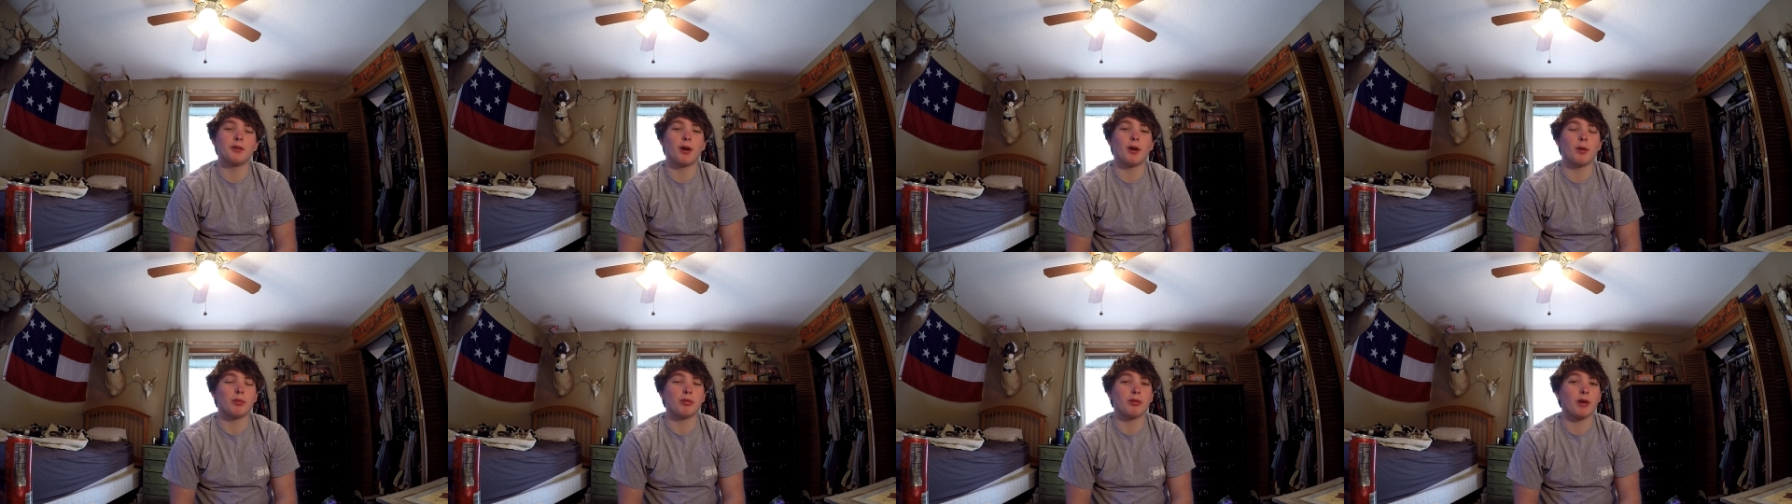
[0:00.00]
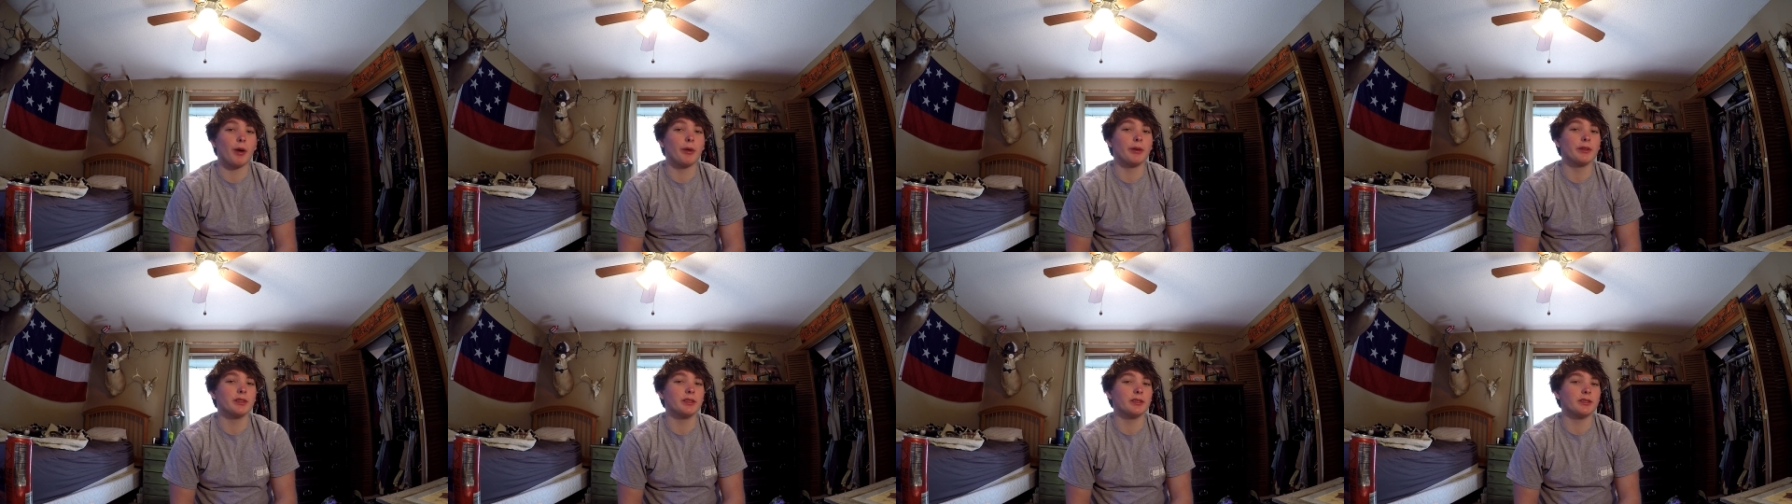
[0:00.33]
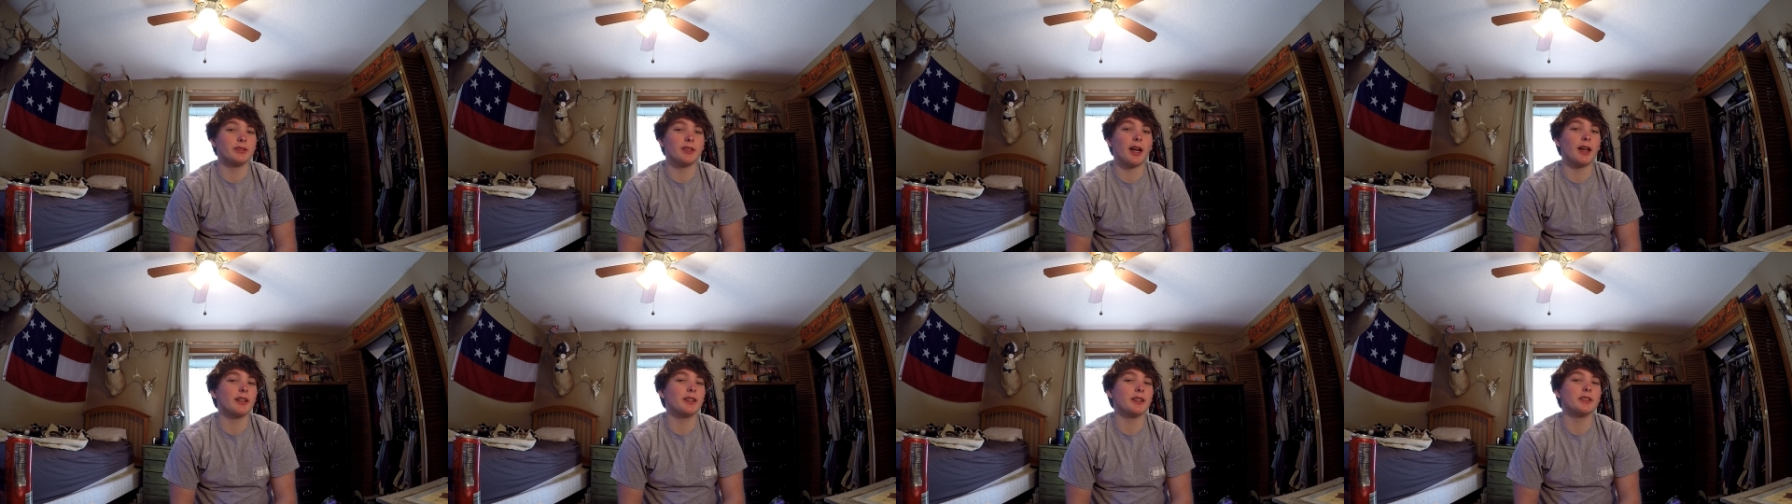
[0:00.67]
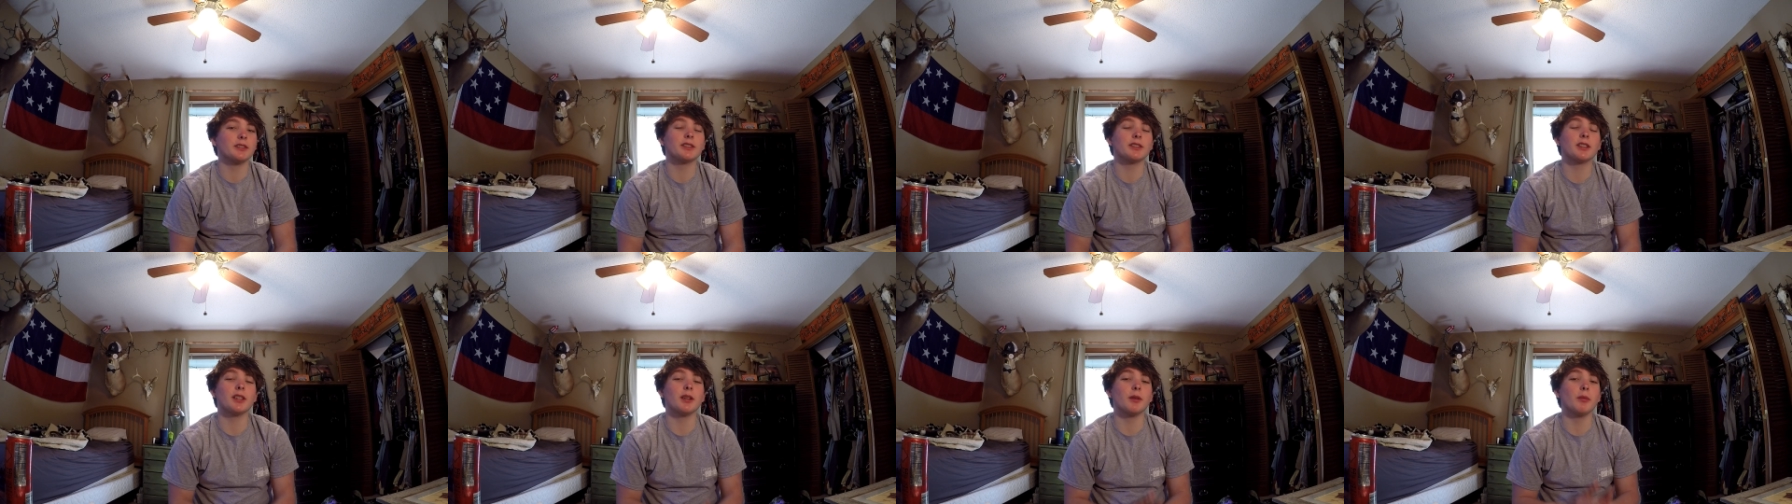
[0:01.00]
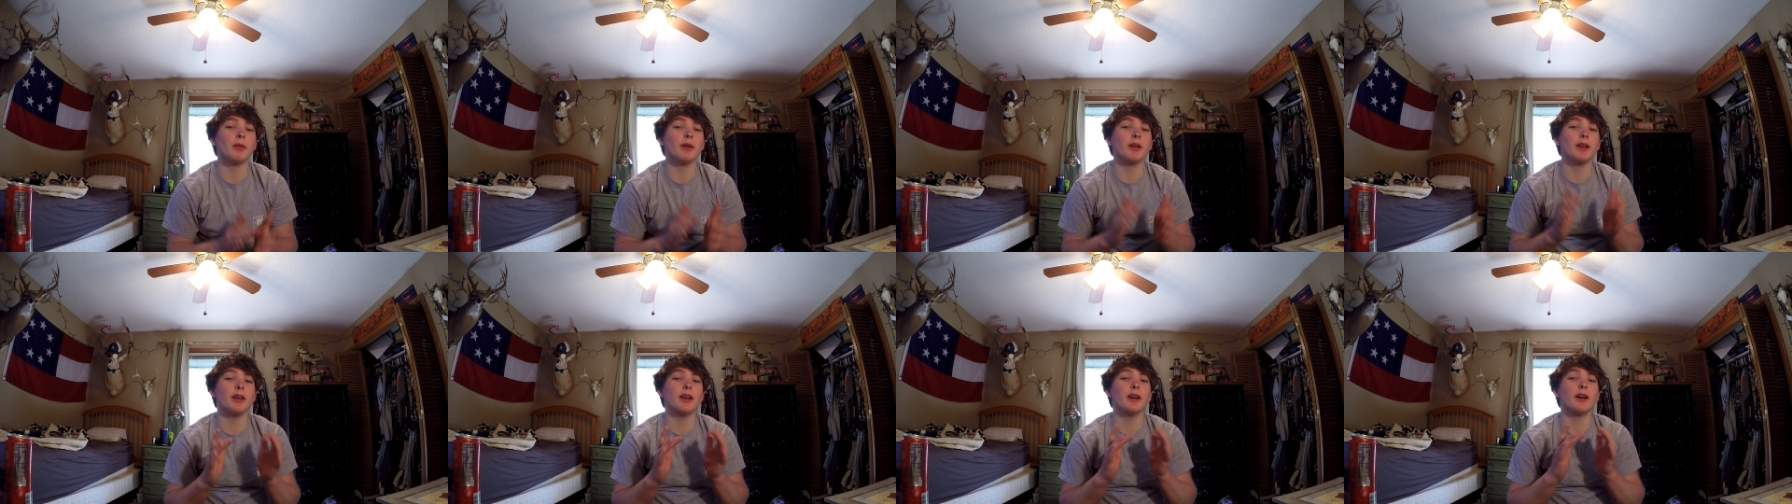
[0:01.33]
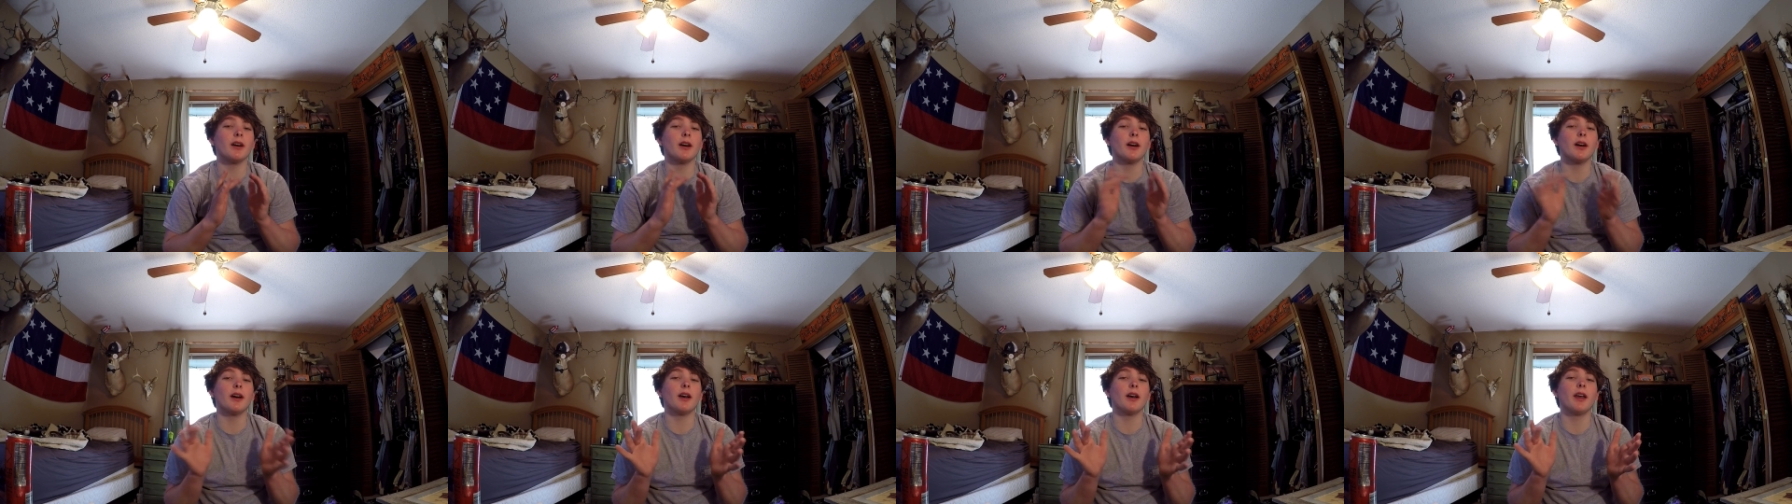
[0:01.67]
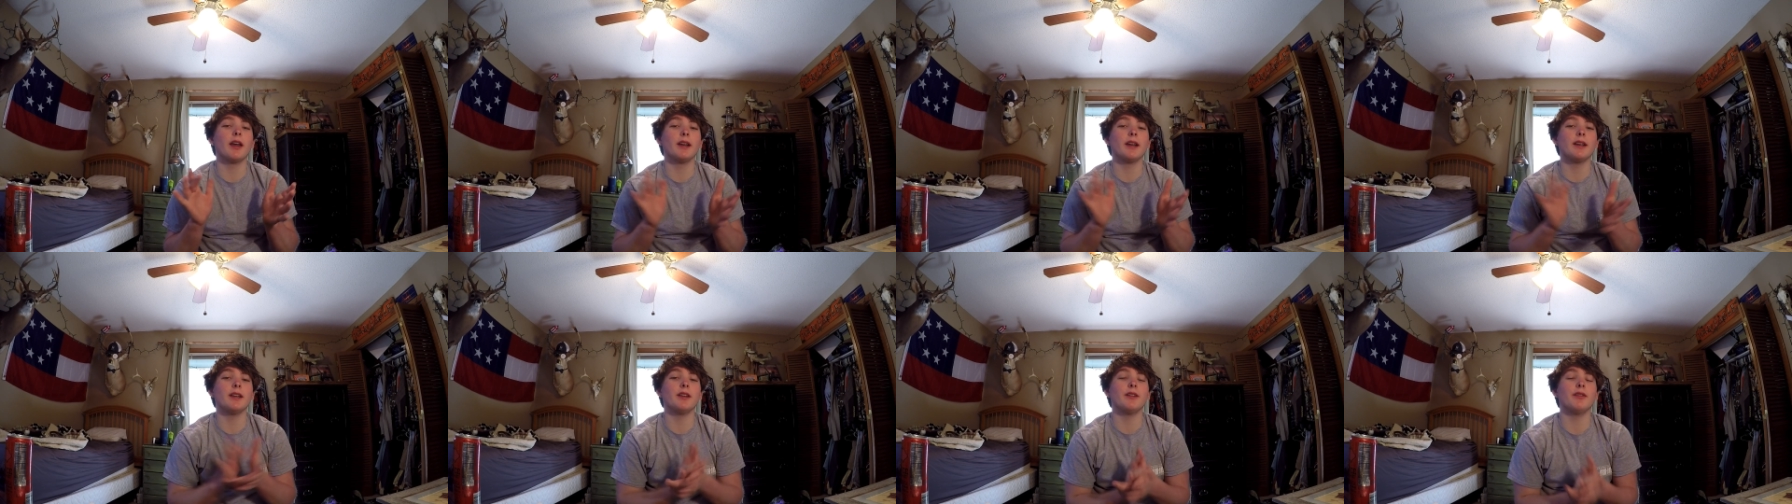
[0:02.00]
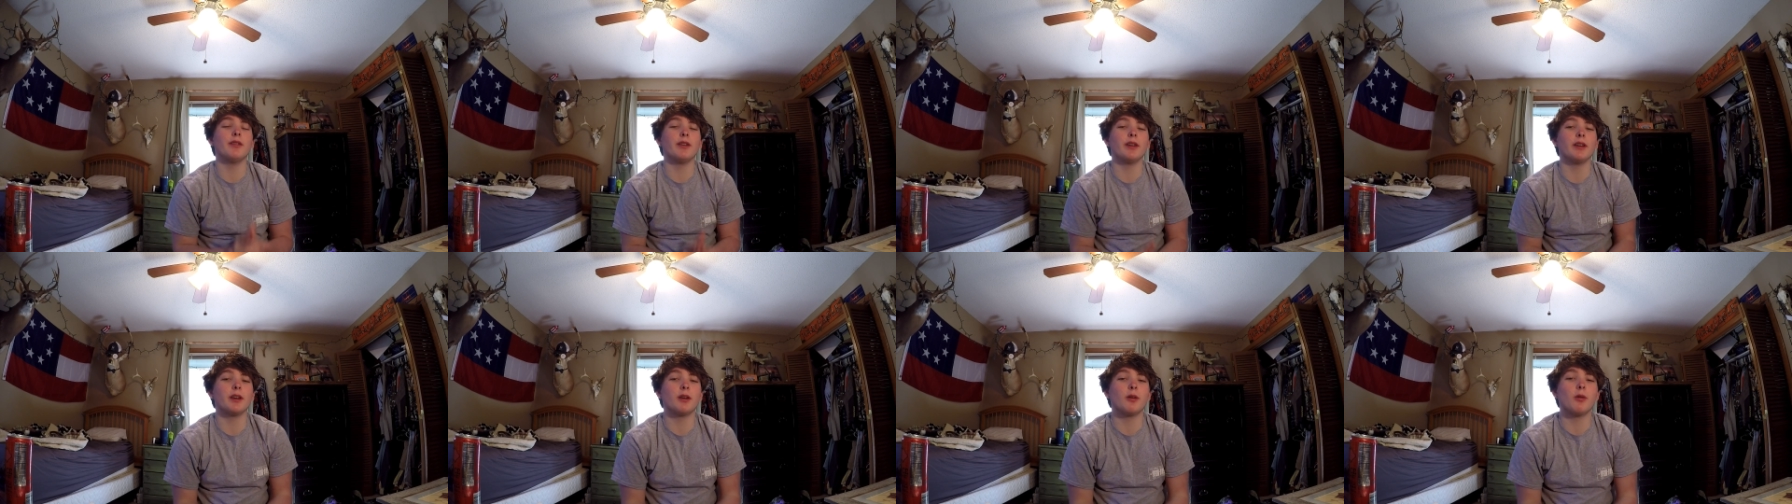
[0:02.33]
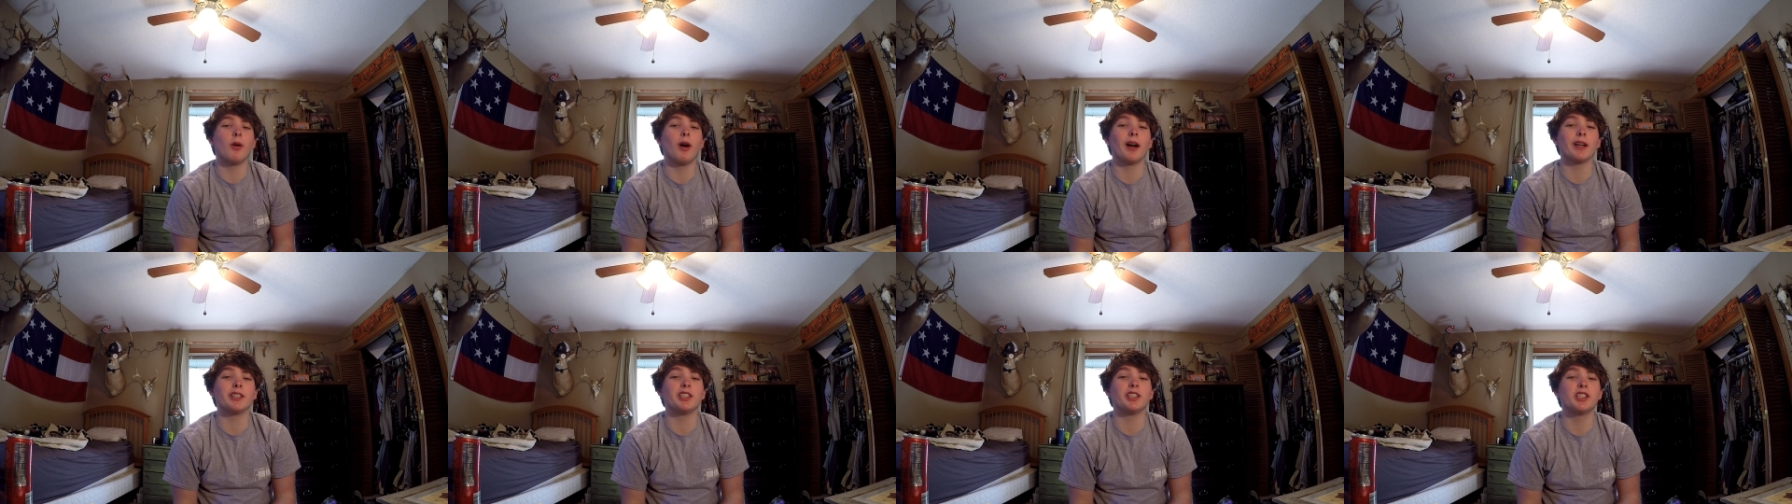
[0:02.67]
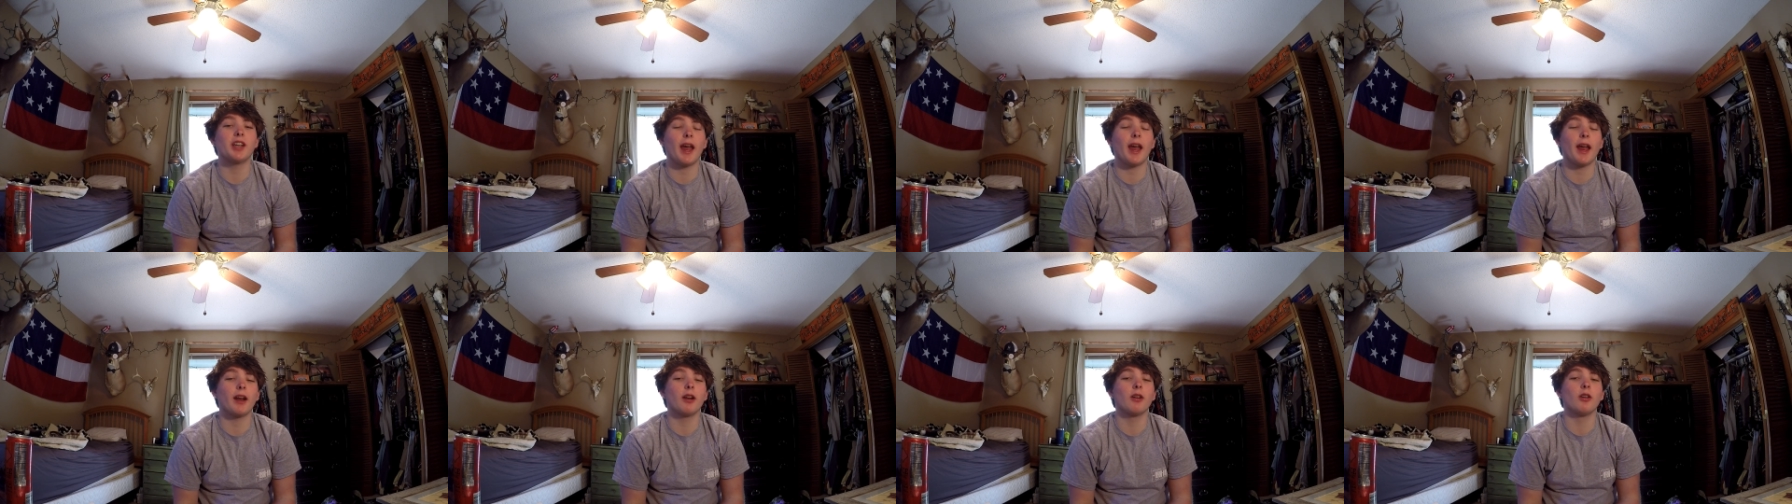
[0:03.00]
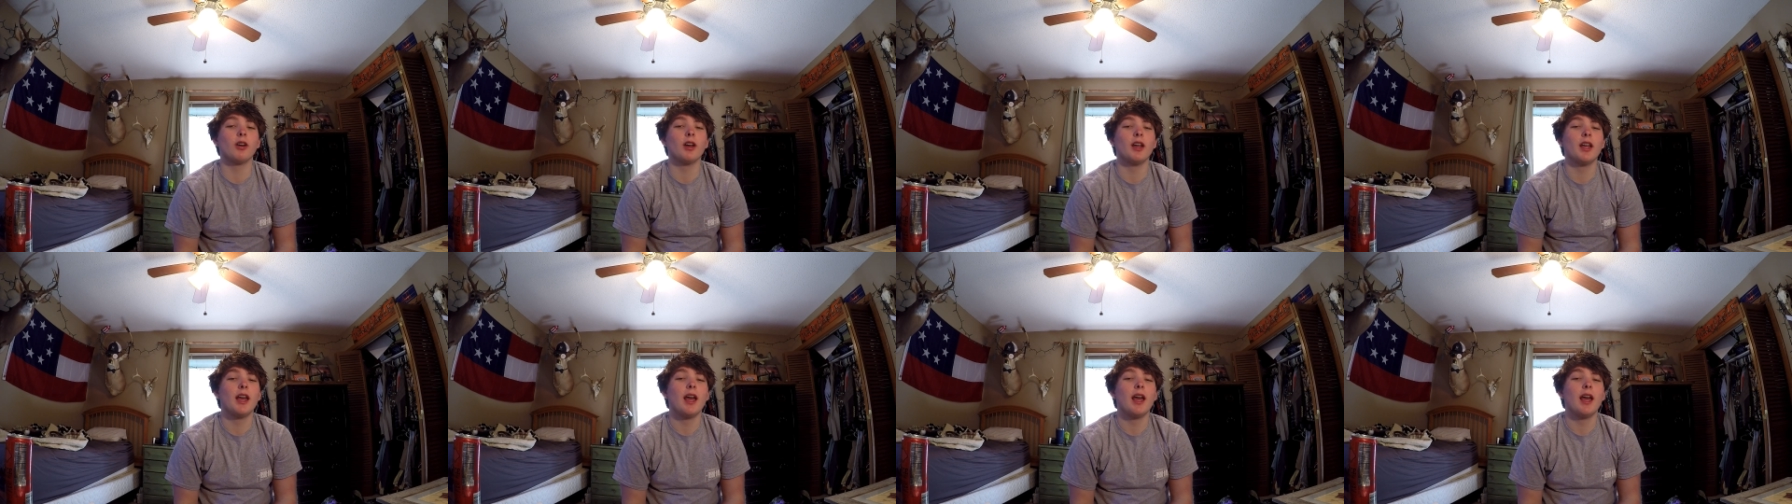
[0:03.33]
I promise it's not just going to be a ATV quad channel.